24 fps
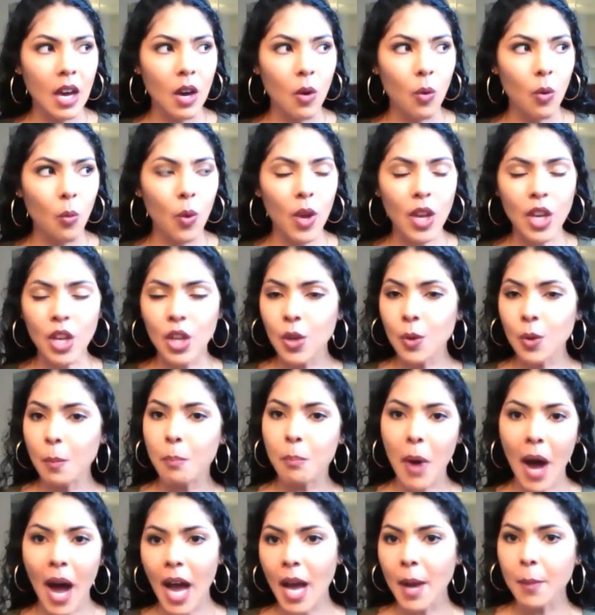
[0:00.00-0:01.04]
when you
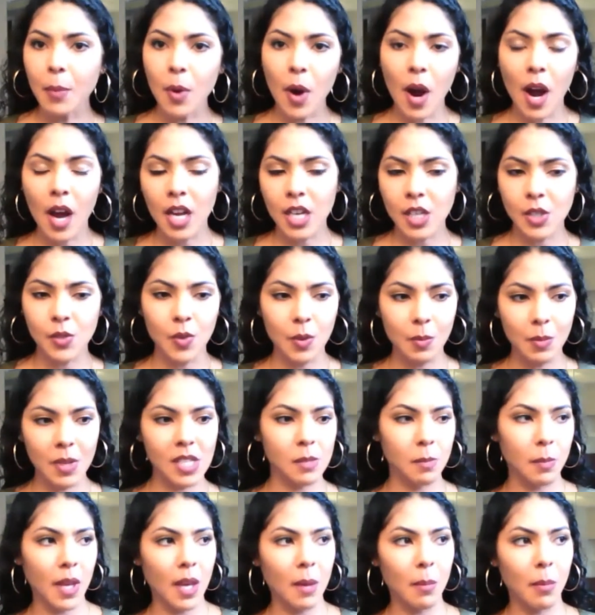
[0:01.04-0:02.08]
buy products from these
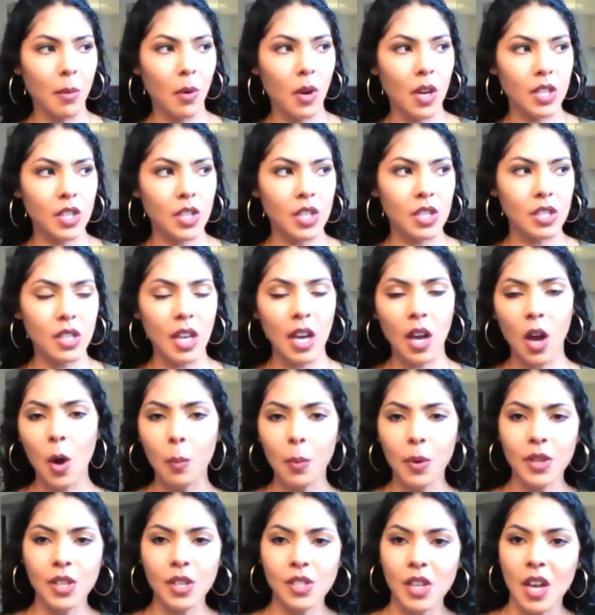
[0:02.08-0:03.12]
people, it's just like, oh,
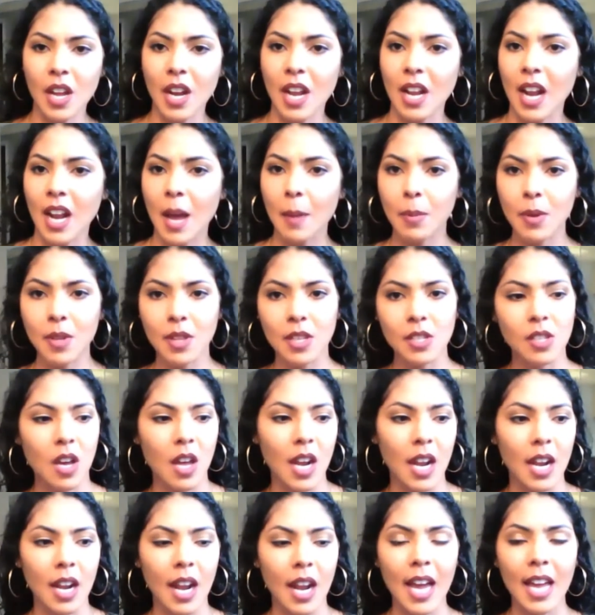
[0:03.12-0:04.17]
put this on at night,
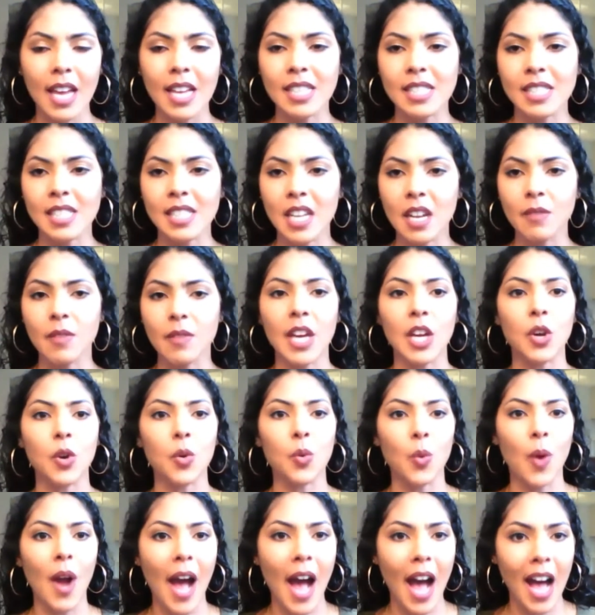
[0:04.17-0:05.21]
instead of like
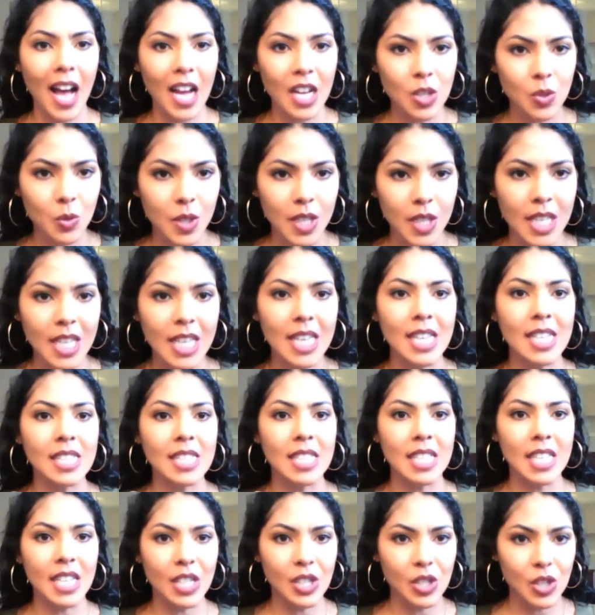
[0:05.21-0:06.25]
gradually
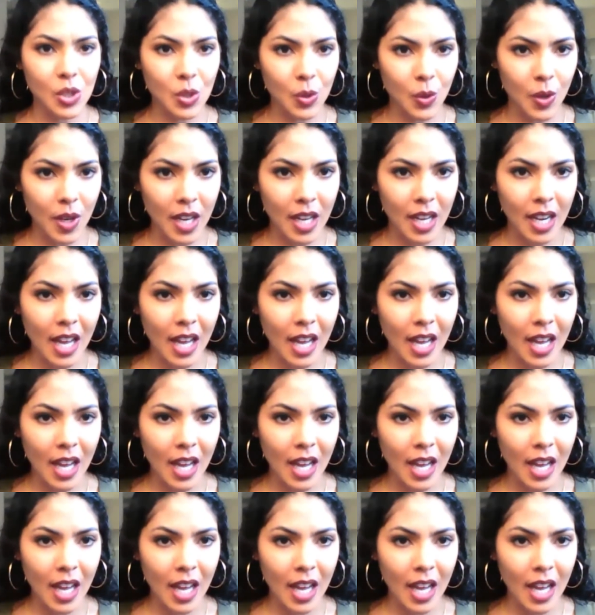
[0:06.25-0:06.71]
easing into it.